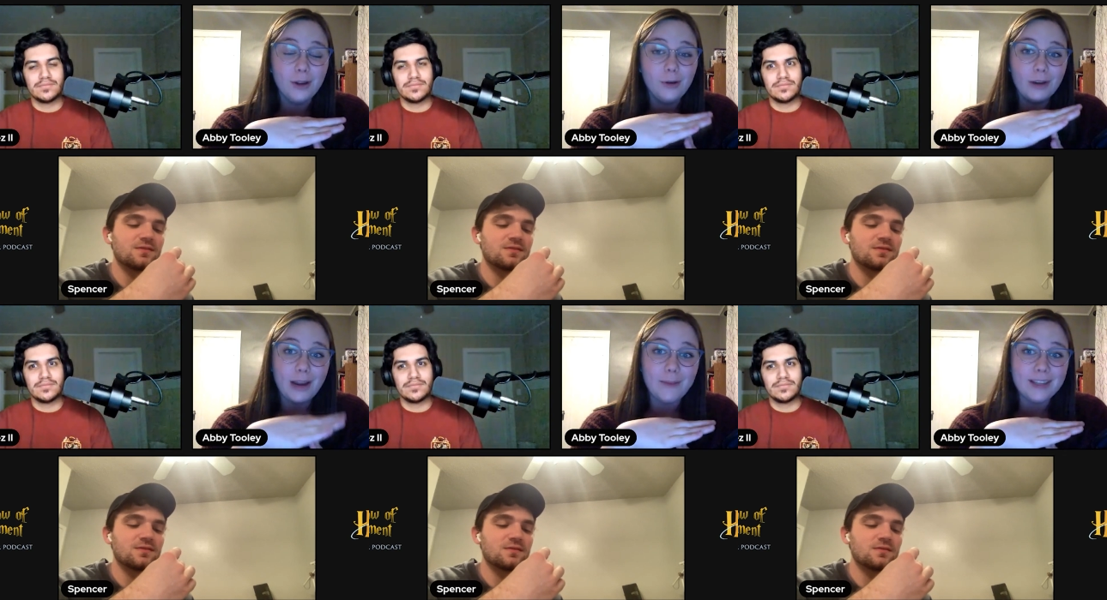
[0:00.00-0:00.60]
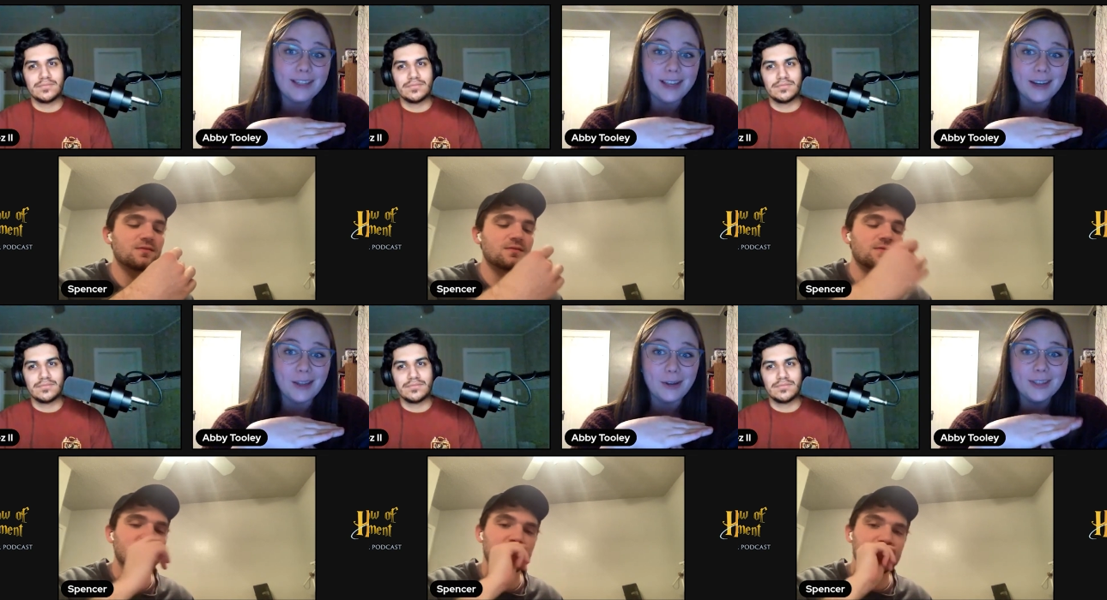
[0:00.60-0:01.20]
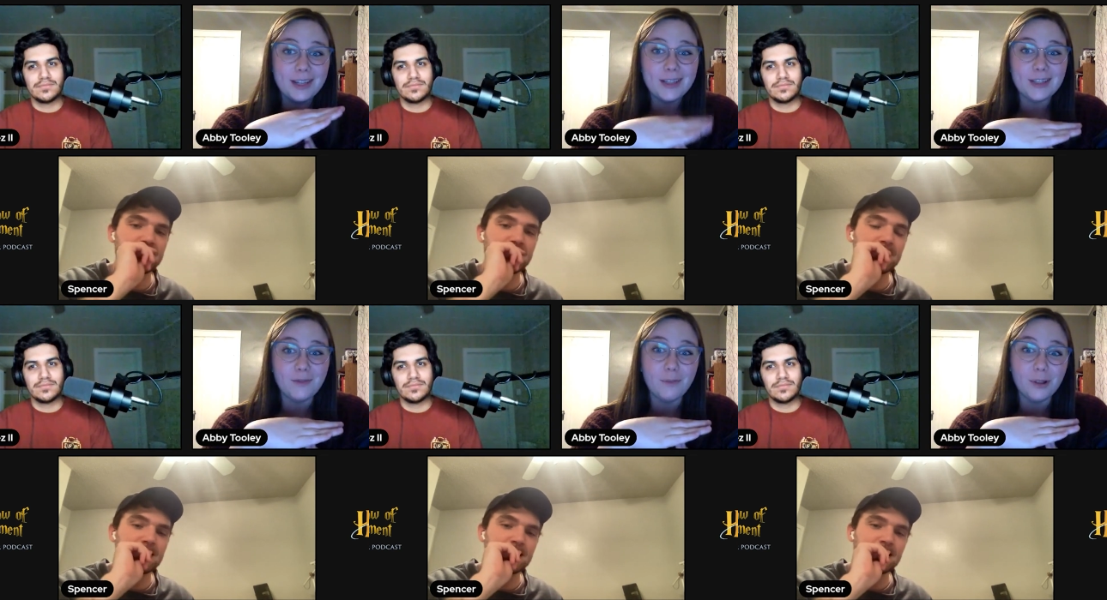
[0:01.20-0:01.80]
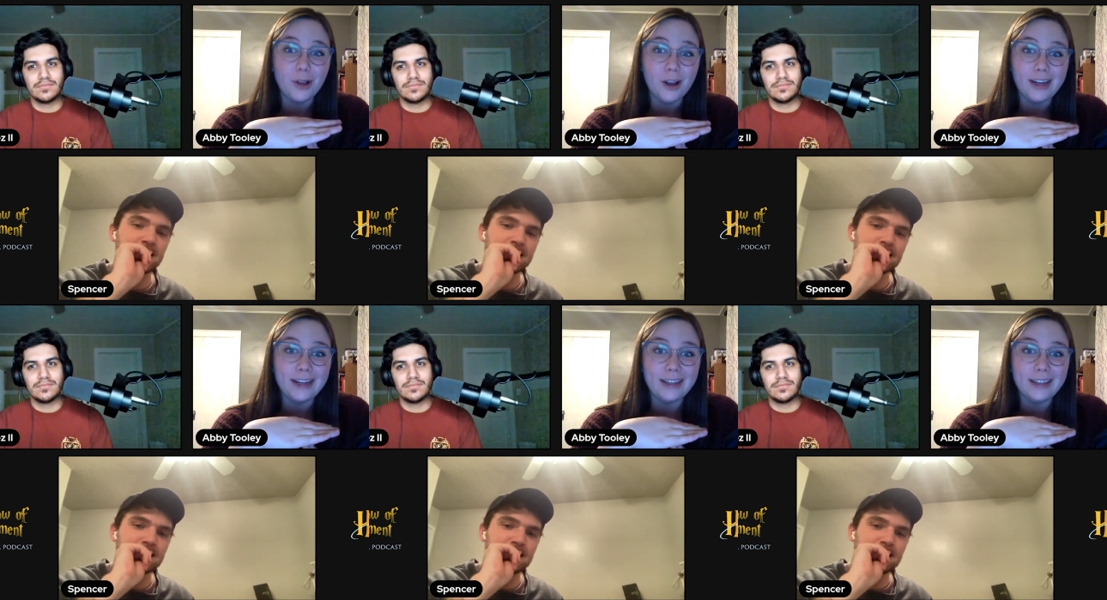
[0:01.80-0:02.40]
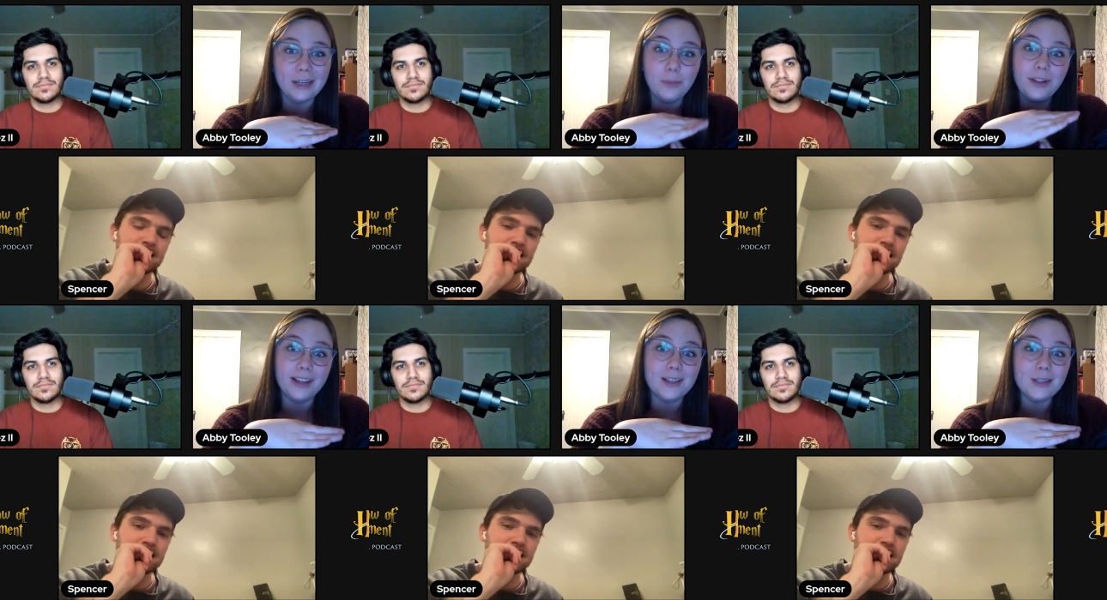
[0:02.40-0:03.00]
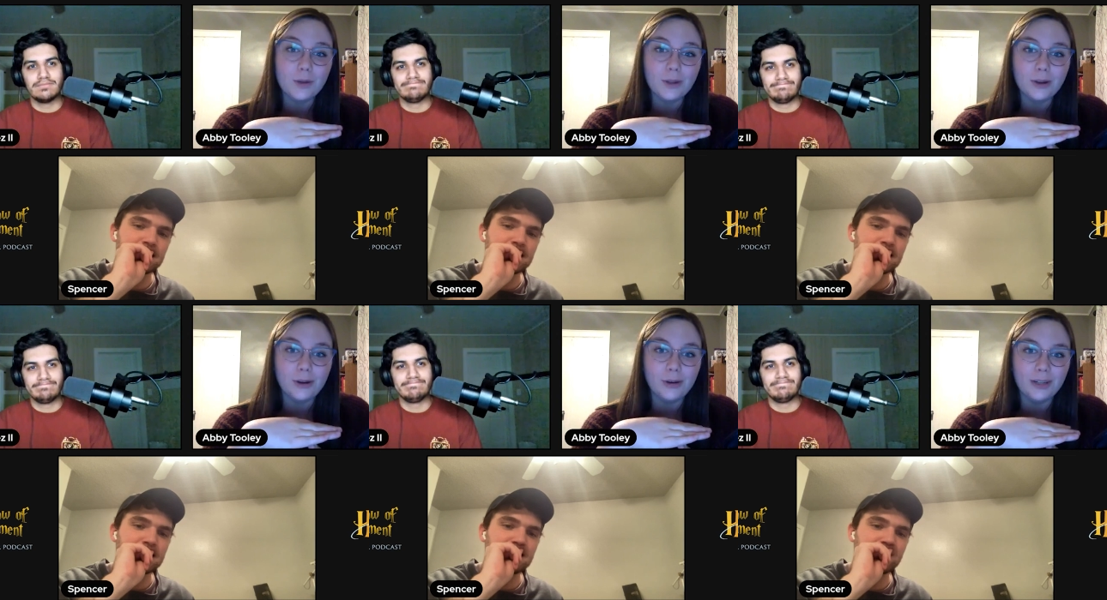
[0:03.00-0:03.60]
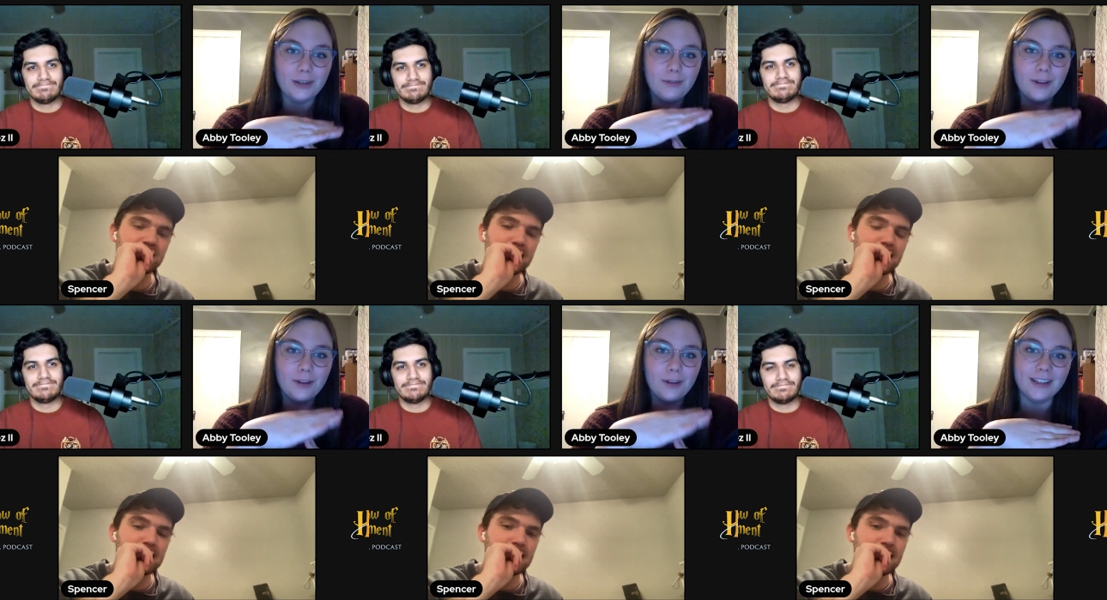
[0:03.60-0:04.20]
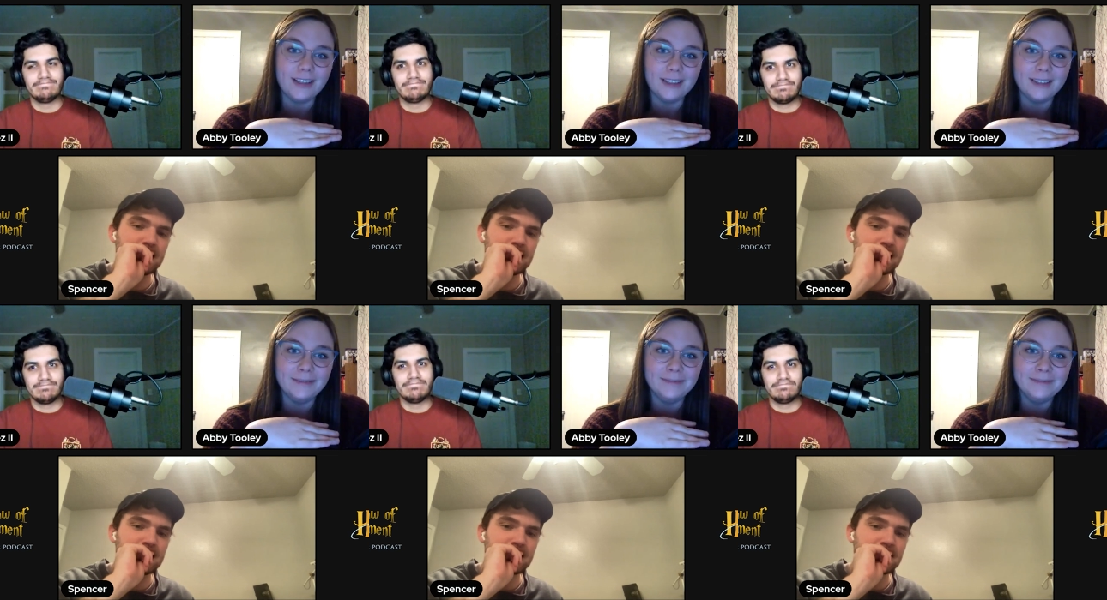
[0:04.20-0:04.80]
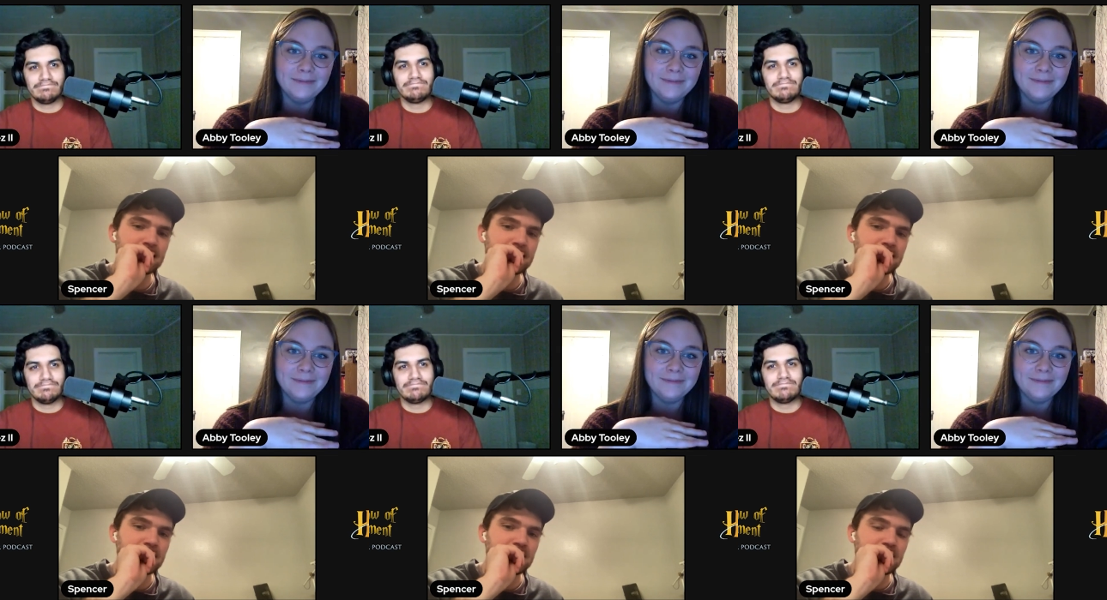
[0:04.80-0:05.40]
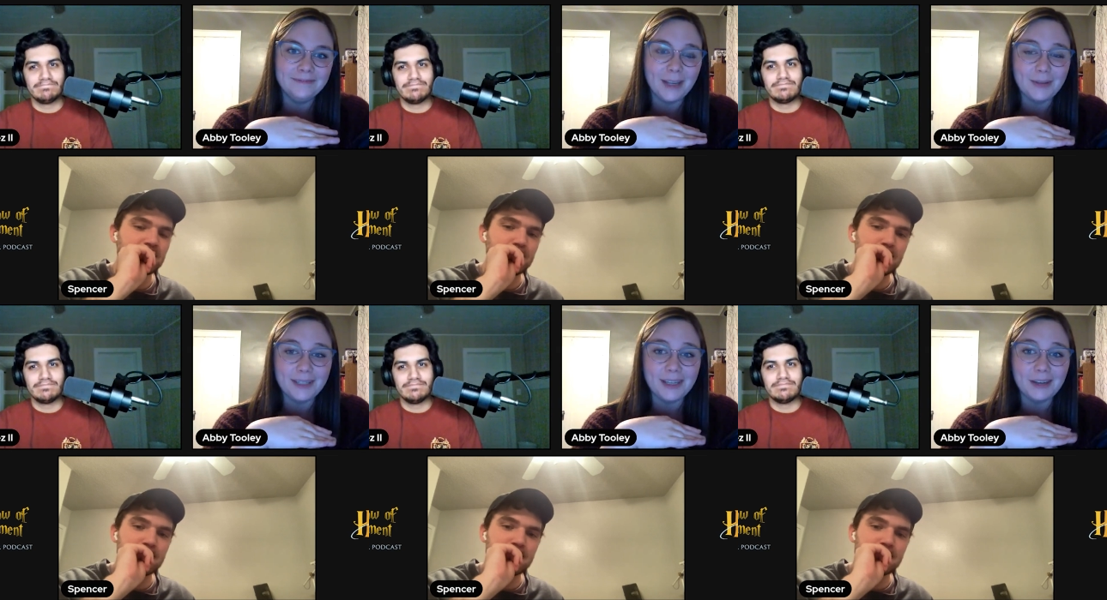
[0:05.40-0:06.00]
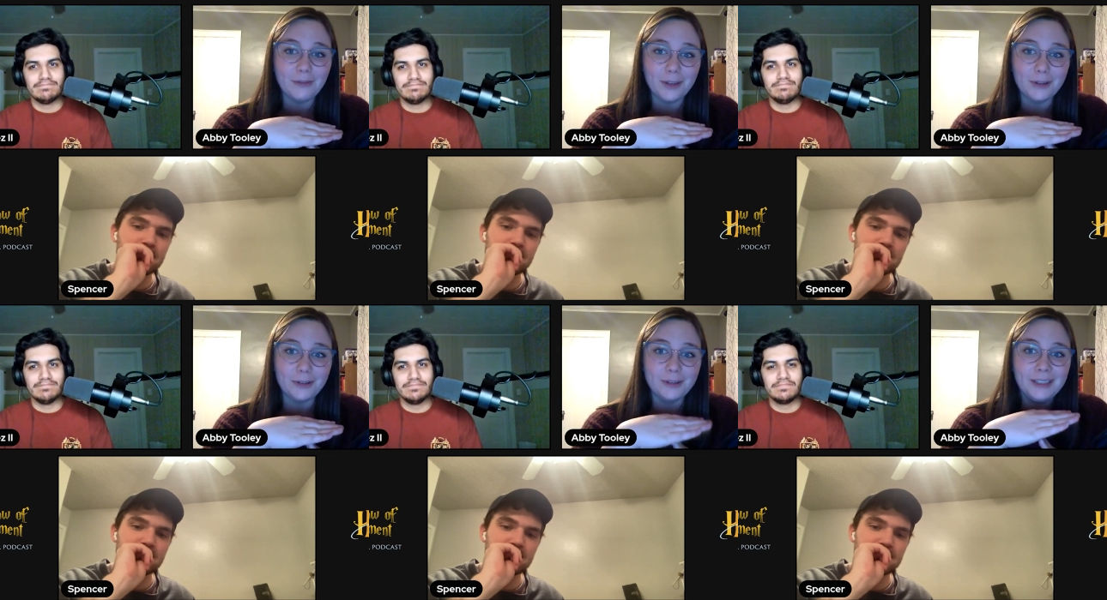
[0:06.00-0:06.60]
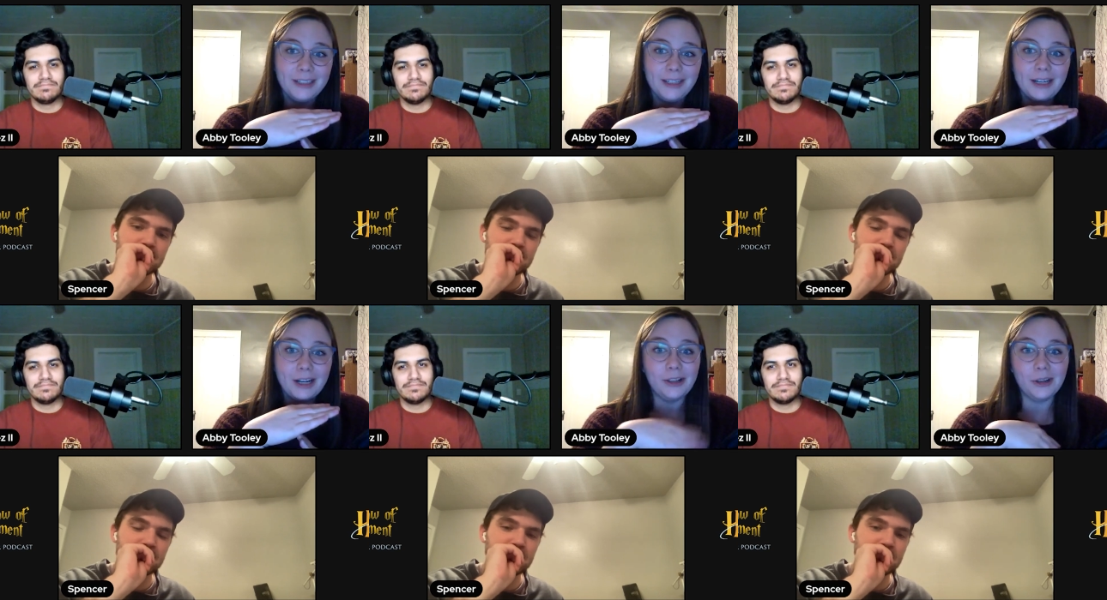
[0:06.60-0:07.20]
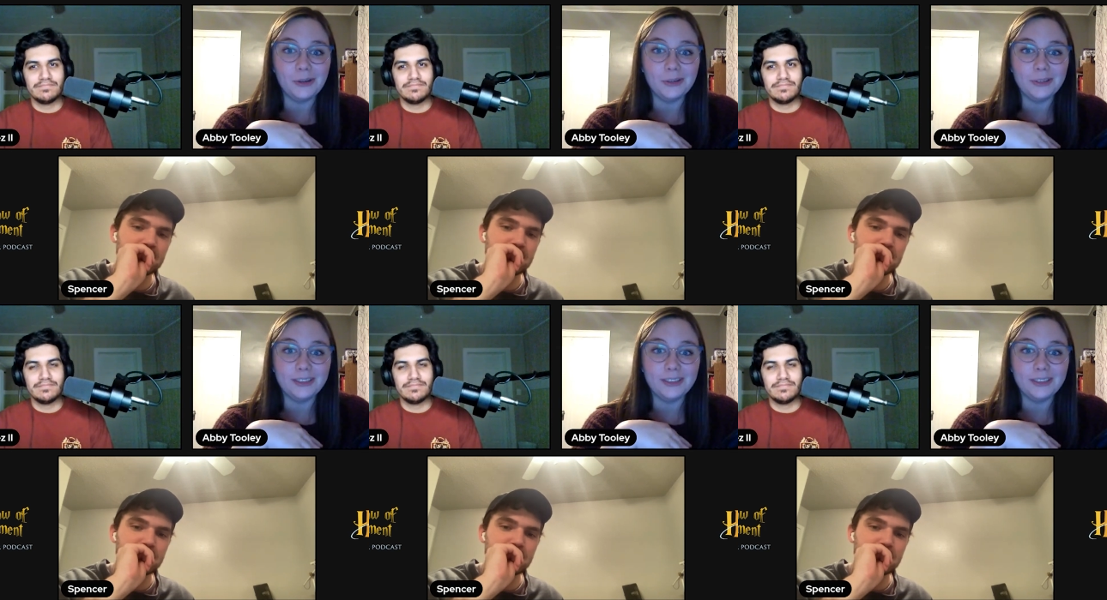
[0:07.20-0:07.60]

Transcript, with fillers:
Speaker 1: Remus another sense of belonging in a place with her when he felt like he was going to mm. feel alone